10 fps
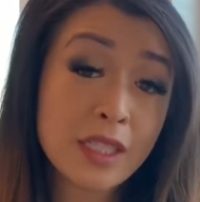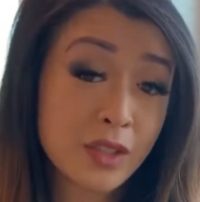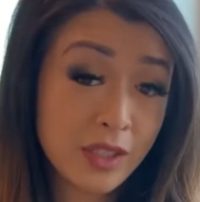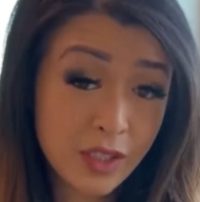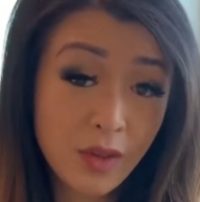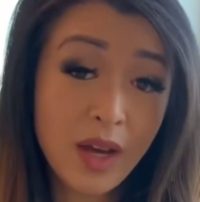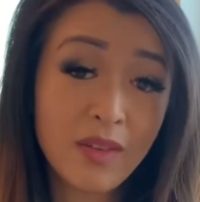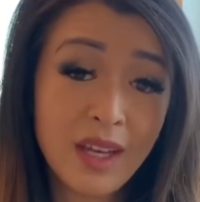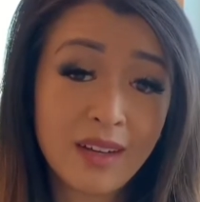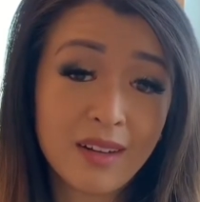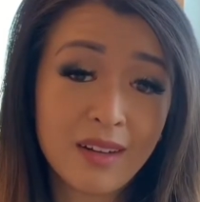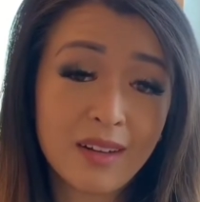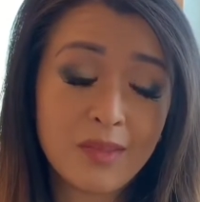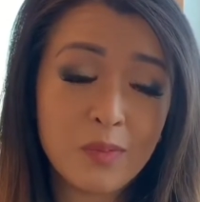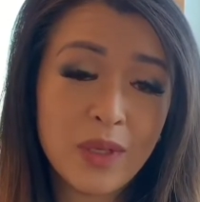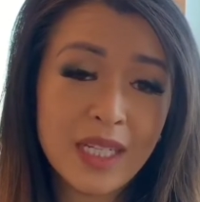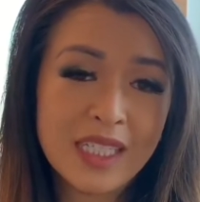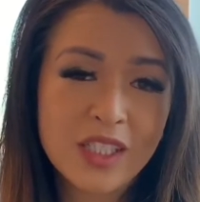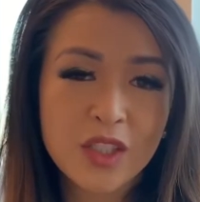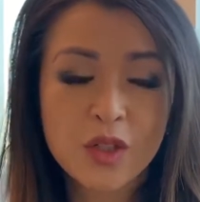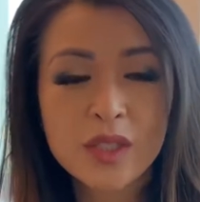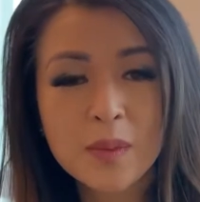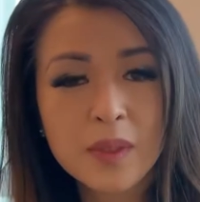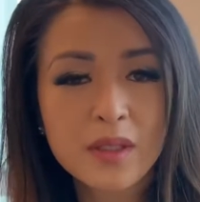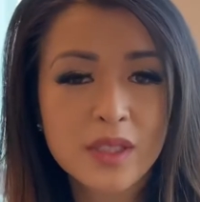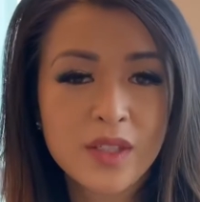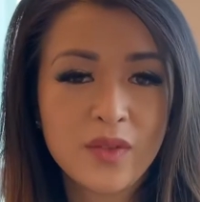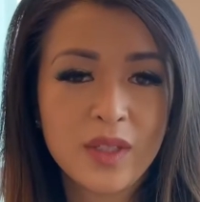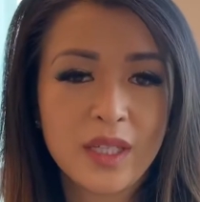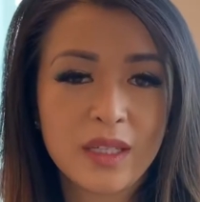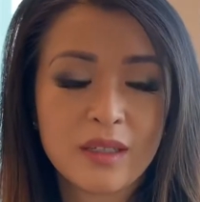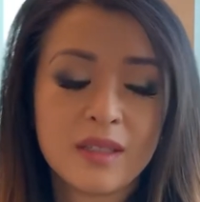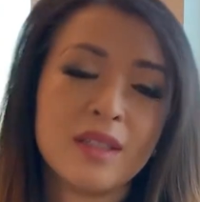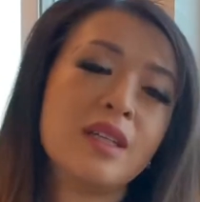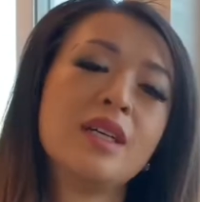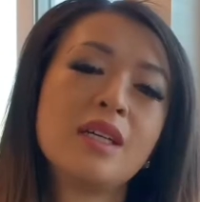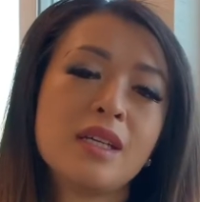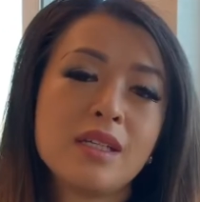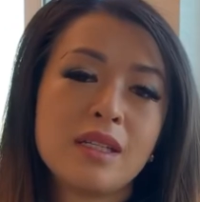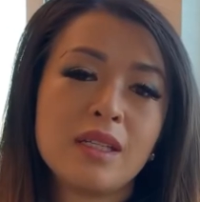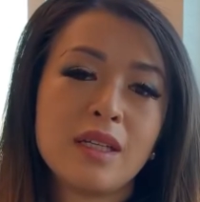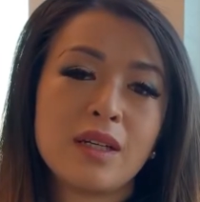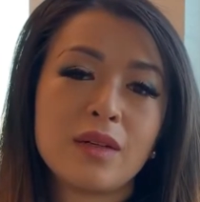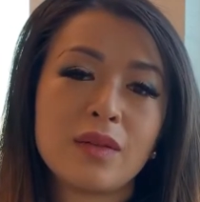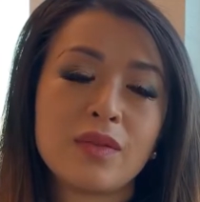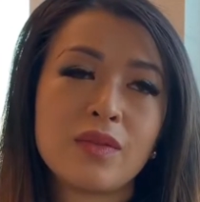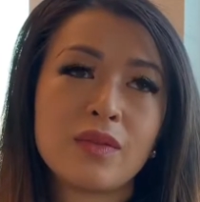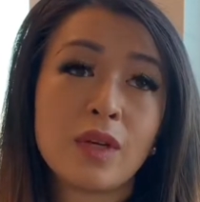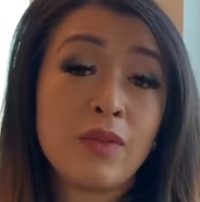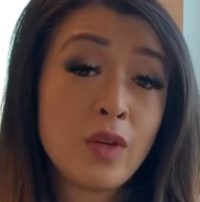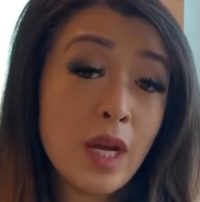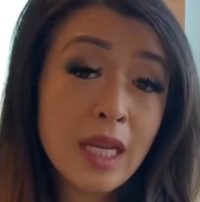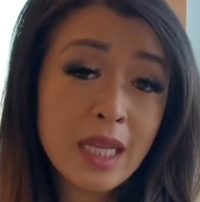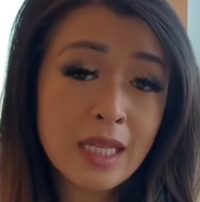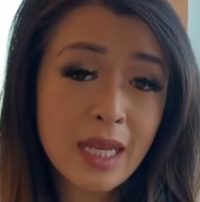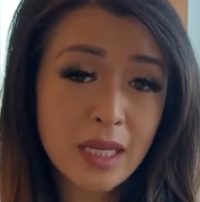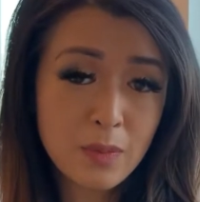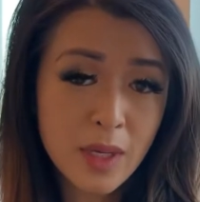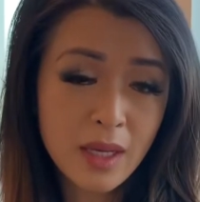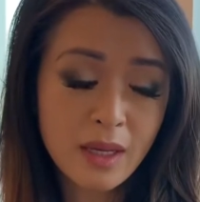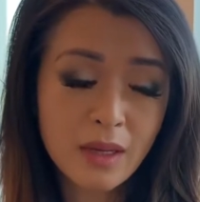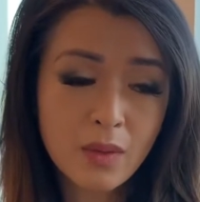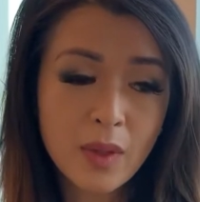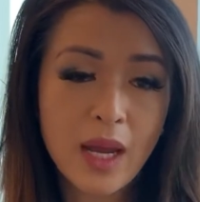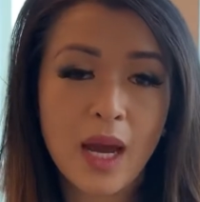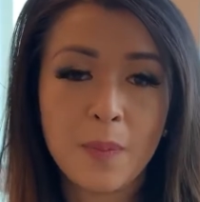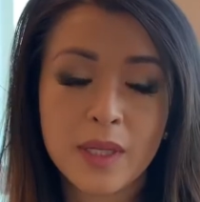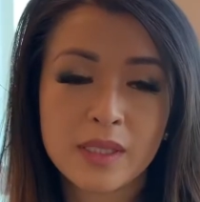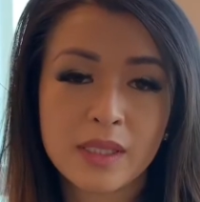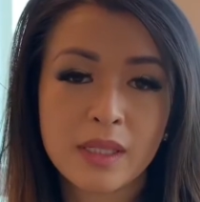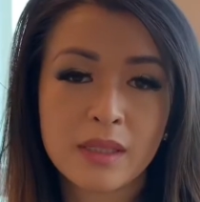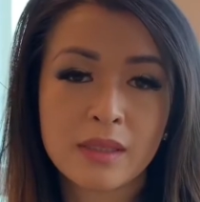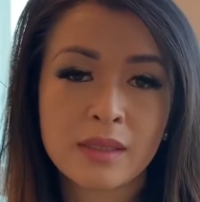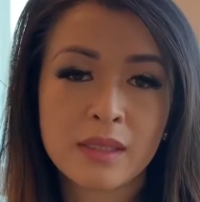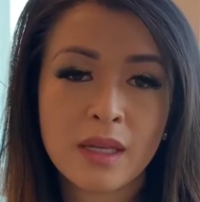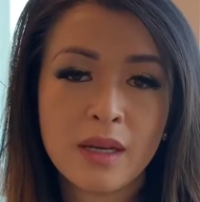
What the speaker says: actually do have anger, but it just shows up a little differently. If you're anything like me, what happens is